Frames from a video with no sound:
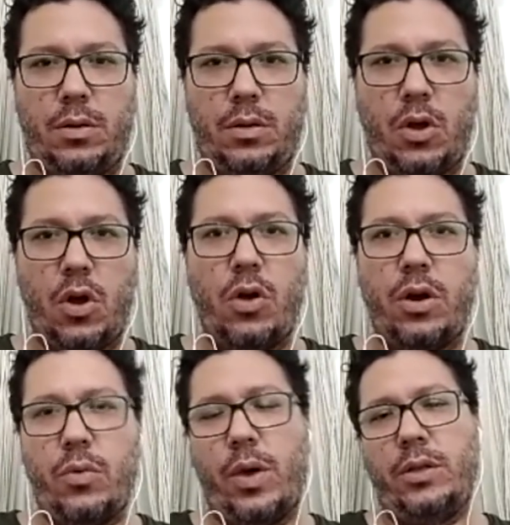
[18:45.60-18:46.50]
hunger
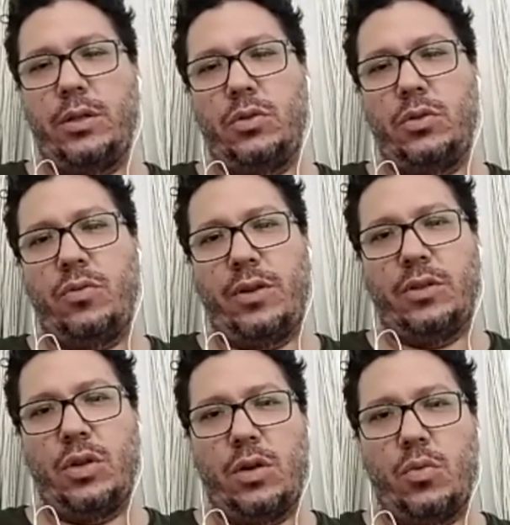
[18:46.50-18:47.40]
wages to
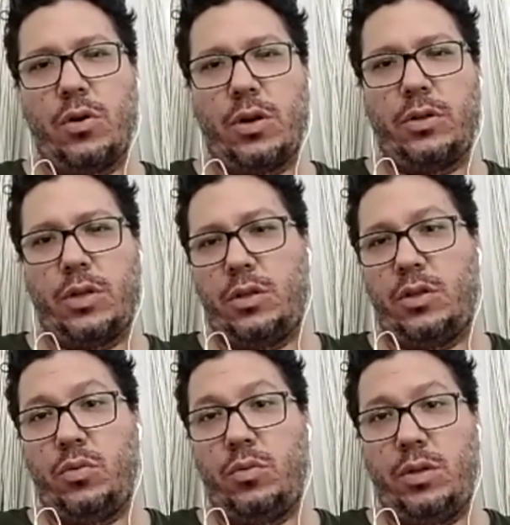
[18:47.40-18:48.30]
Venezuelan workers. And this
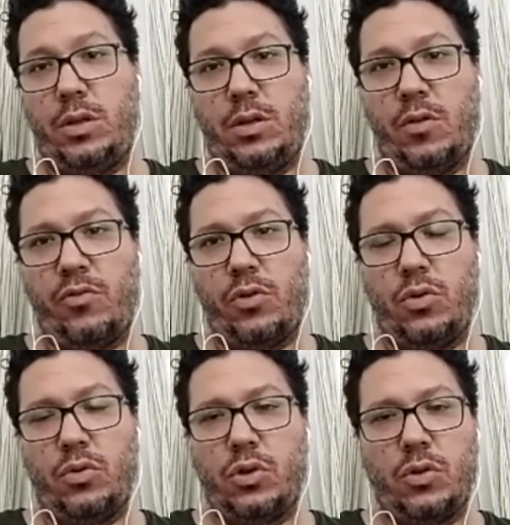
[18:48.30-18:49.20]
would be of
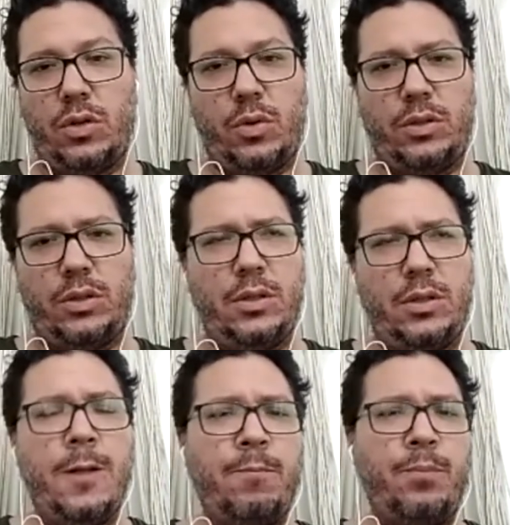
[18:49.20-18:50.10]
huge consequences
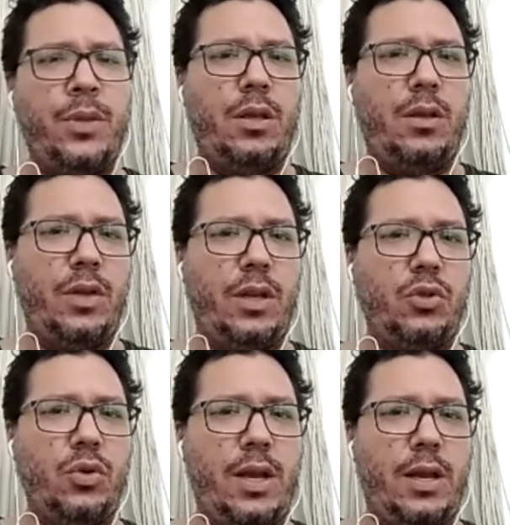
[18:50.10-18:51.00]
in
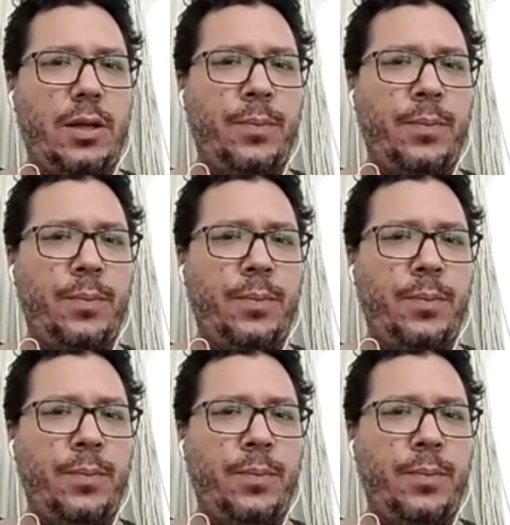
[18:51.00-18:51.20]
Venezuela.